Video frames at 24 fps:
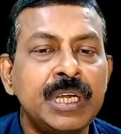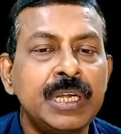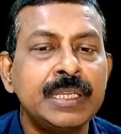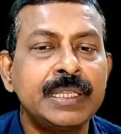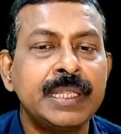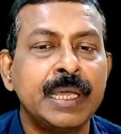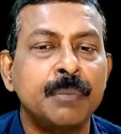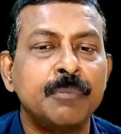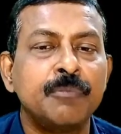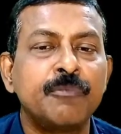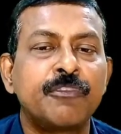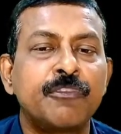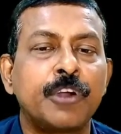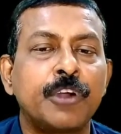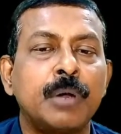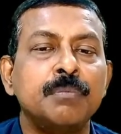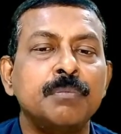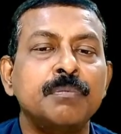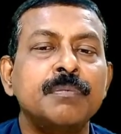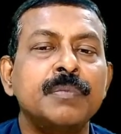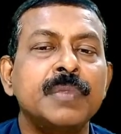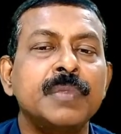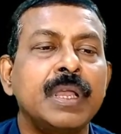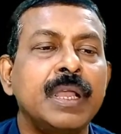them from
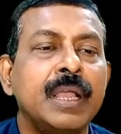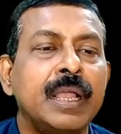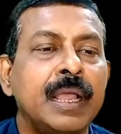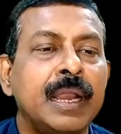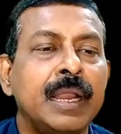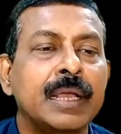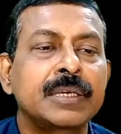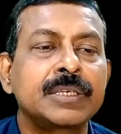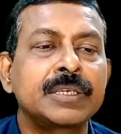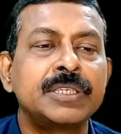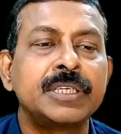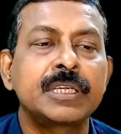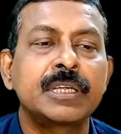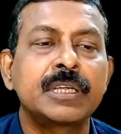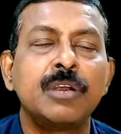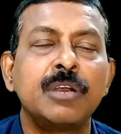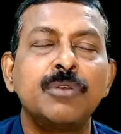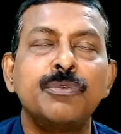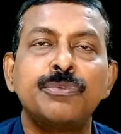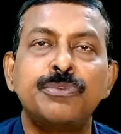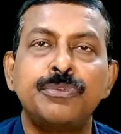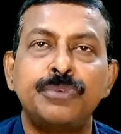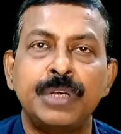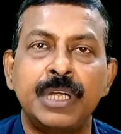electrical
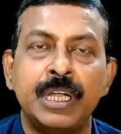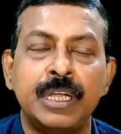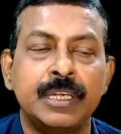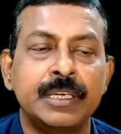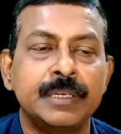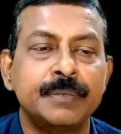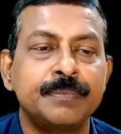field.